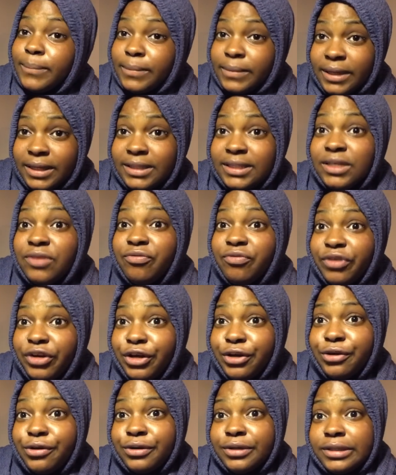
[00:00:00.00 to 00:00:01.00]
That's a
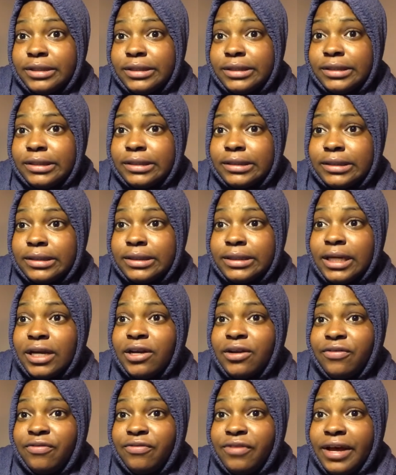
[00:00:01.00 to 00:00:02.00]
very good
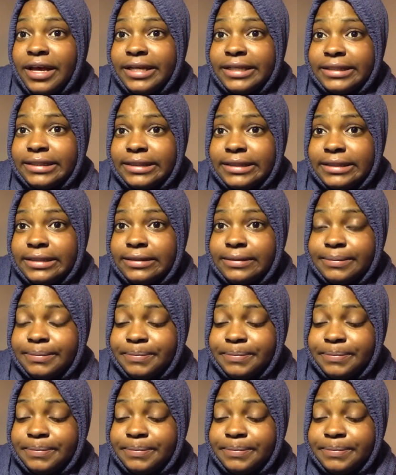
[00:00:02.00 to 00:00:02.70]
sacrifice.